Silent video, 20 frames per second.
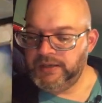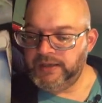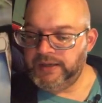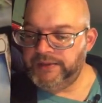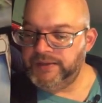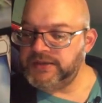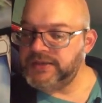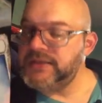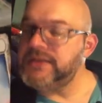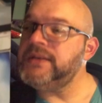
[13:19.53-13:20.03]

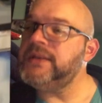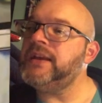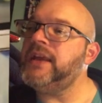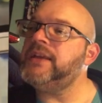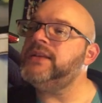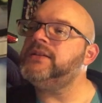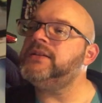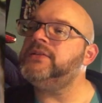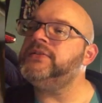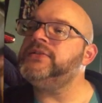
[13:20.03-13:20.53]
This is a
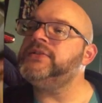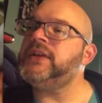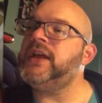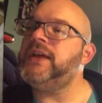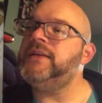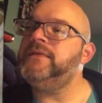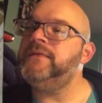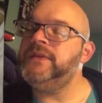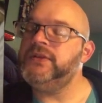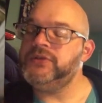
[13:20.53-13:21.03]
nice little
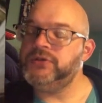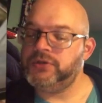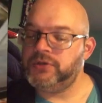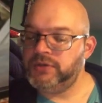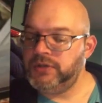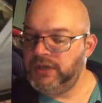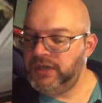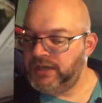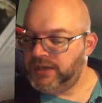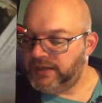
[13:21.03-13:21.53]
side
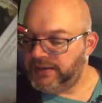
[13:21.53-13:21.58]
feature.